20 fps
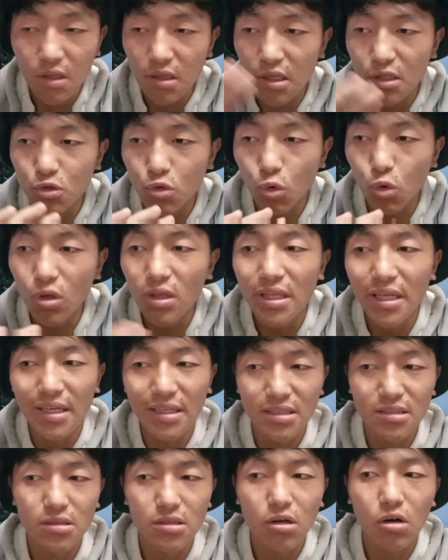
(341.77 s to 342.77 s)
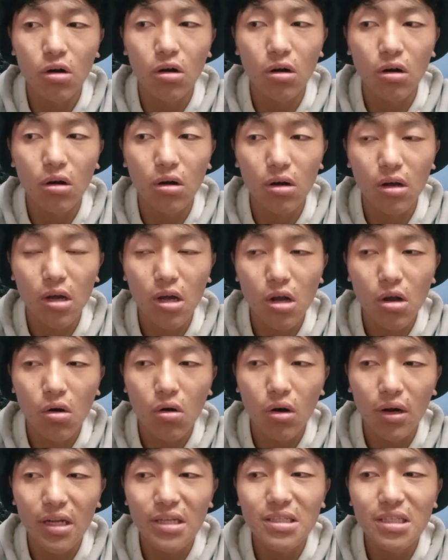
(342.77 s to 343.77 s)
This whole thing is,
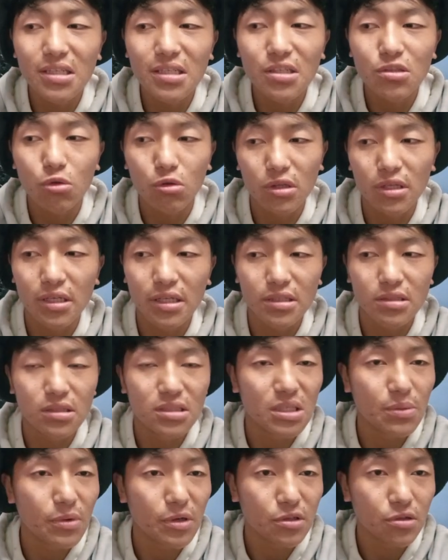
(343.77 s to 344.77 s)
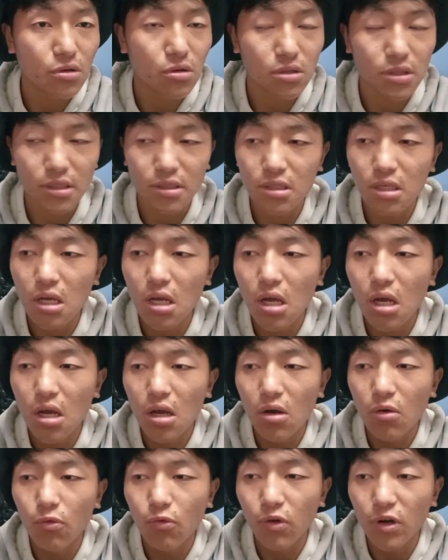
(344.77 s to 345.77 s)
honestly, this whole thing is the separation logic.
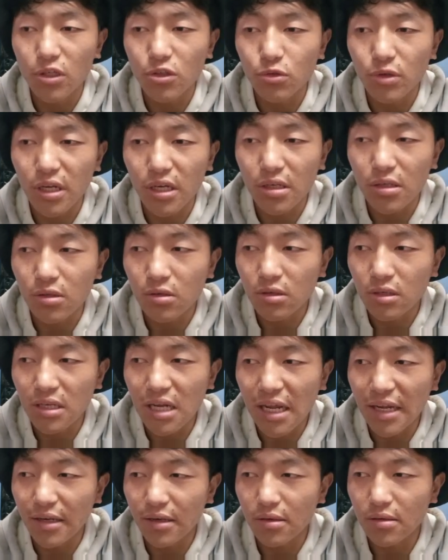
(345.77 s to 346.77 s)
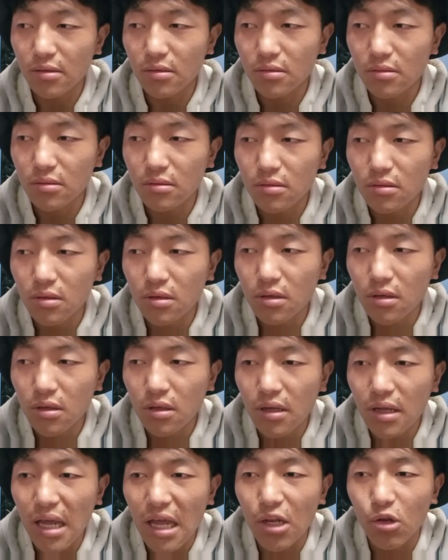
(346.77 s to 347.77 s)
First you get 9
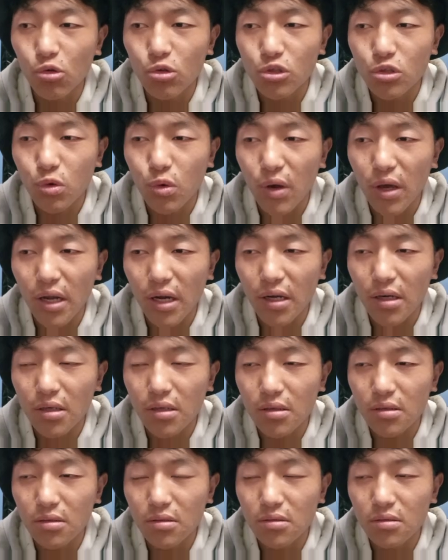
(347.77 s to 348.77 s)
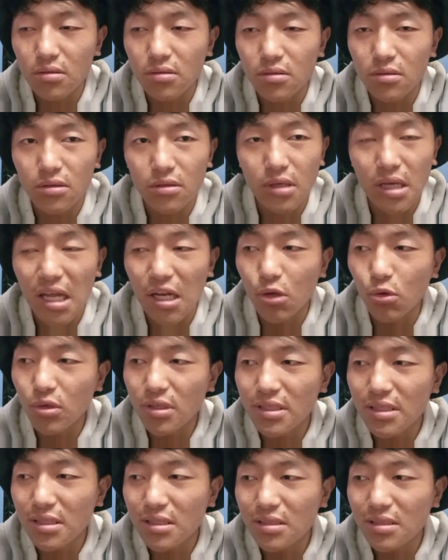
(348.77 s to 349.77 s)
and you square it and
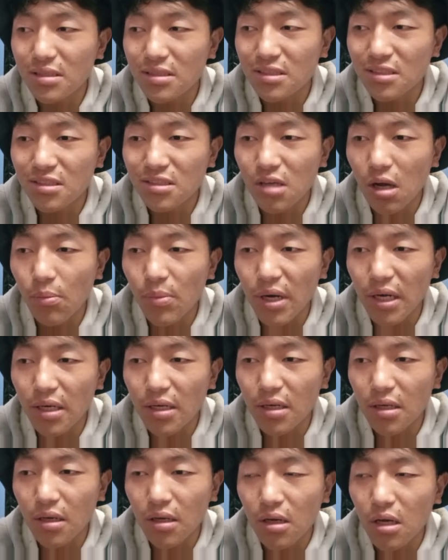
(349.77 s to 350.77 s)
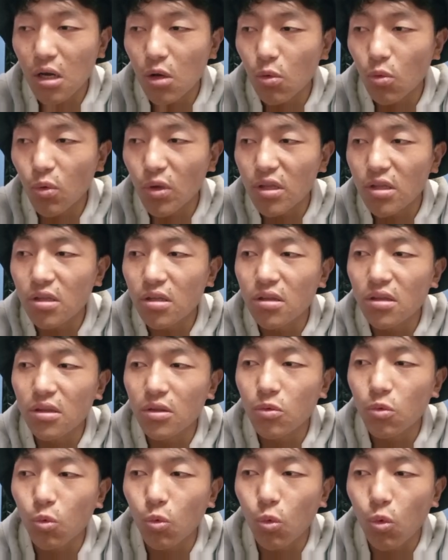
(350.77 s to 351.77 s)
you sum it with
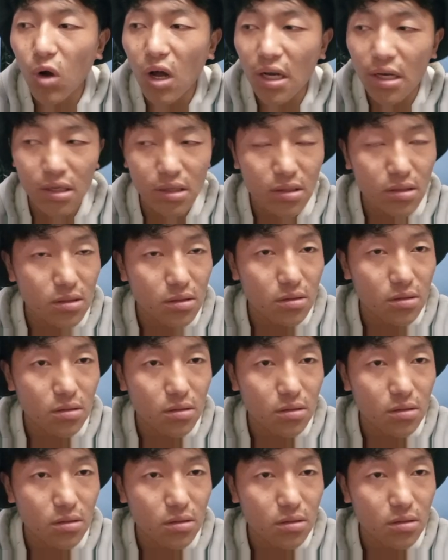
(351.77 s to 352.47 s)
1,